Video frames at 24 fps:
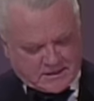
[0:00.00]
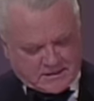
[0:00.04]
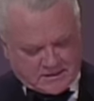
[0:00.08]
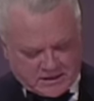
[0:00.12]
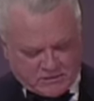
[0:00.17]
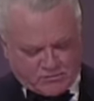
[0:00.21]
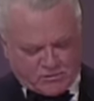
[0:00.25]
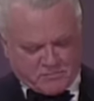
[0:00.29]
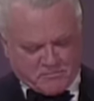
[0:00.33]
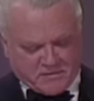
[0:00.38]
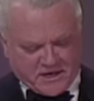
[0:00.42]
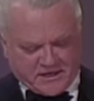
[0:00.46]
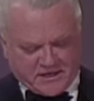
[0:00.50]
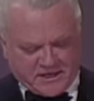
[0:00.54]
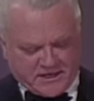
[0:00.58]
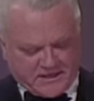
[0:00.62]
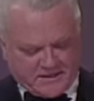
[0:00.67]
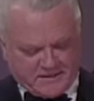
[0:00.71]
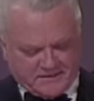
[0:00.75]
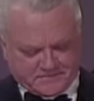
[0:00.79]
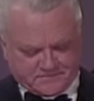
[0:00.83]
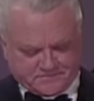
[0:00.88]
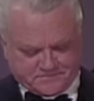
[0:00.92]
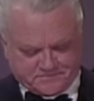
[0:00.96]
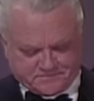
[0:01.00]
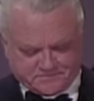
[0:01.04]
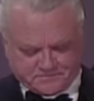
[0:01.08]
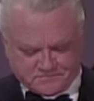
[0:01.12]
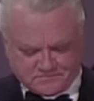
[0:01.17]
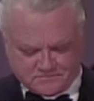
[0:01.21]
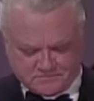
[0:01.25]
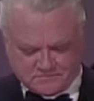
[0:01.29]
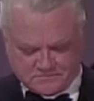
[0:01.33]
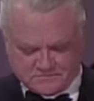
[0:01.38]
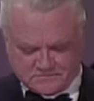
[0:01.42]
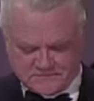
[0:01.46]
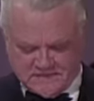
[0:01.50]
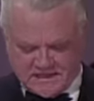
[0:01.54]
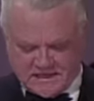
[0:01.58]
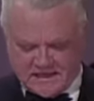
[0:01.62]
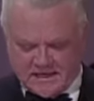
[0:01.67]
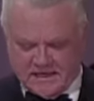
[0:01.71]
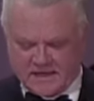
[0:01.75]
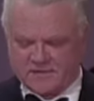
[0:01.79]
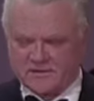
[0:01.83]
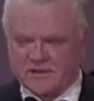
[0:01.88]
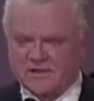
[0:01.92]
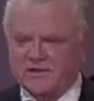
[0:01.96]
They were many.
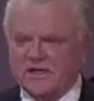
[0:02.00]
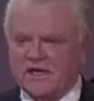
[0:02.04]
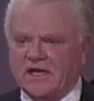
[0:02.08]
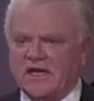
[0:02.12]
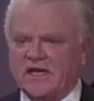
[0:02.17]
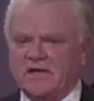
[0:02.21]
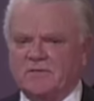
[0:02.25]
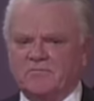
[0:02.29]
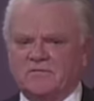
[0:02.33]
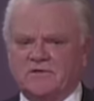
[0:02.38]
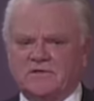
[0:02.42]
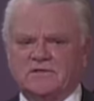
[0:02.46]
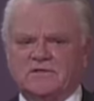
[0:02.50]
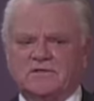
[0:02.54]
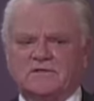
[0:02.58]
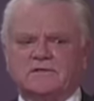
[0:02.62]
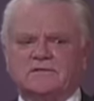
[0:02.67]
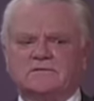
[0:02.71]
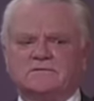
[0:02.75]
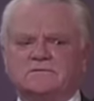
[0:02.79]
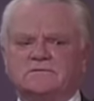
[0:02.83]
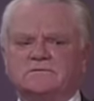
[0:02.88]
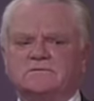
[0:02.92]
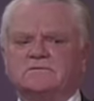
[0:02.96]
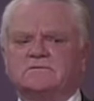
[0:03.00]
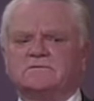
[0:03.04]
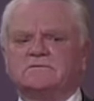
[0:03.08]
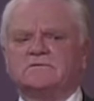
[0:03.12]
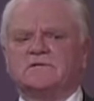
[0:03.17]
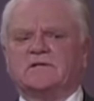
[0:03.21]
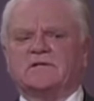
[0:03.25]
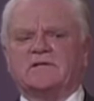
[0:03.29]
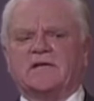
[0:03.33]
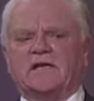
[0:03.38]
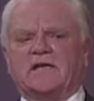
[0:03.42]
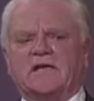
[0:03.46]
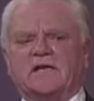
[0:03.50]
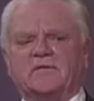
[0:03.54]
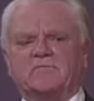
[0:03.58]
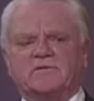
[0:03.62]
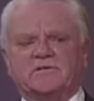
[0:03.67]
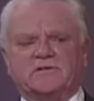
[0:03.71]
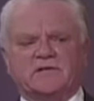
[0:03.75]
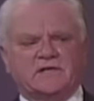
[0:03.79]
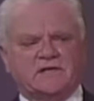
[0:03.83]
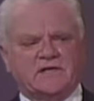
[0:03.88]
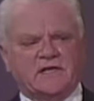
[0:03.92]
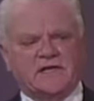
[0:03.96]
And the names the
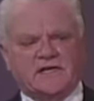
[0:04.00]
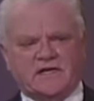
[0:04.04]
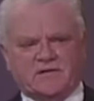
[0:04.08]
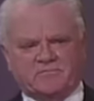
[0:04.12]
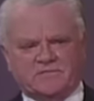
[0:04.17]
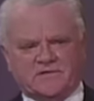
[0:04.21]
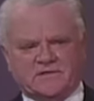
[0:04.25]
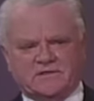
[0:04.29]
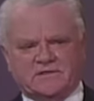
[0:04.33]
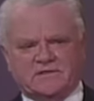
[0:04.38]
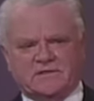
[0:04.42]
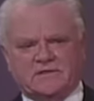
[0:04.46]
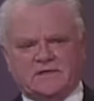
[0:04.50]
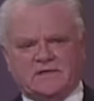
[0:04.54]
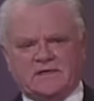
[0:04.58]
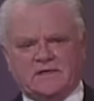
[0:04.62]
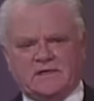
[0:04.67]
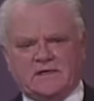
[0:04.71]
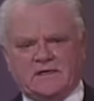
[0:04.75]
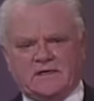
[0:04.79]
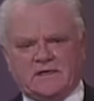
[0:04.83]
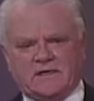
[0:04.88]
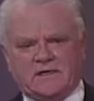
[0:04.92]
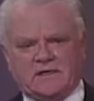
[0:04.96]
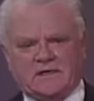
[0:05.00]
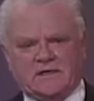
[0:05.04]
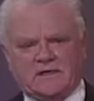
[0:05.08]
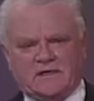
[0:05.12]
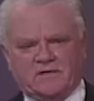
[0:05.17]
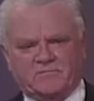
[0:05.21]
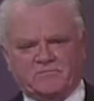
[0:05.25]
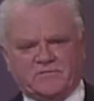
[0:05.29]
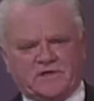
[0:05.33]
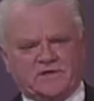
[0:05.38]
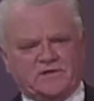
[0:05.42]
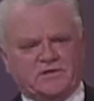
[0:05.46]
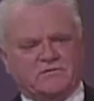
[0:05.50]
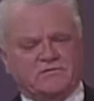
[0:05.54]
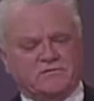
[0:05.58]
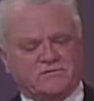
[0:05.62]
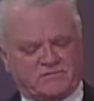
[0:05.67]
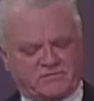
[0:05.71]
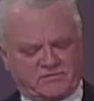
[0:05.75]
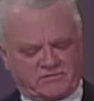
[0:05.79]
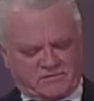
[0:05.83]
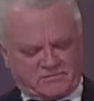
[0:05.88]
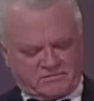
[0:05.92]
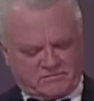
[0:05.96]
names, the names of my
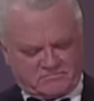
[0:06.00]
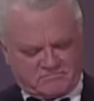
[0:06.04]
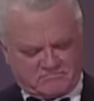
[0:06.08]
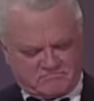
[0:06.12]
youth.